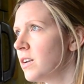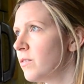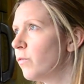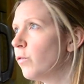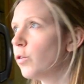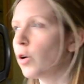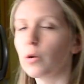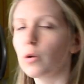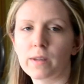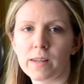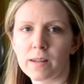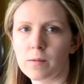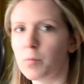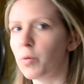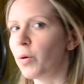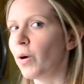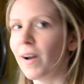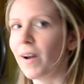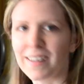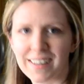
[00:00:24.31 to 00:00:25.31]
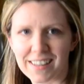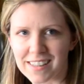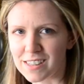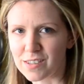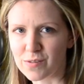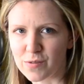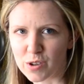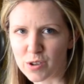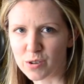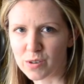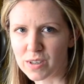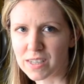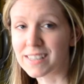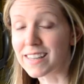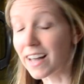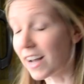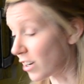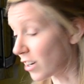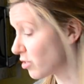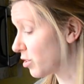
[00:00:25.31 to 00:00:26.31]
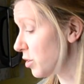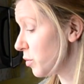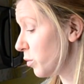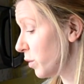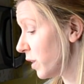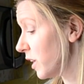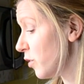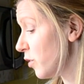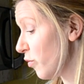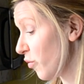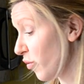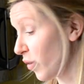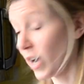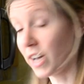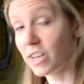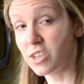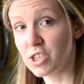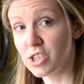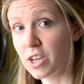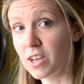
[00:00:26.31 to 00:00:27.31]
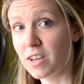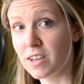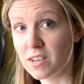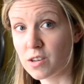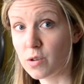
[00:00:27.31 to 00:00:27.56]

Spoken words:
frozen processed food. It's actually really fresh.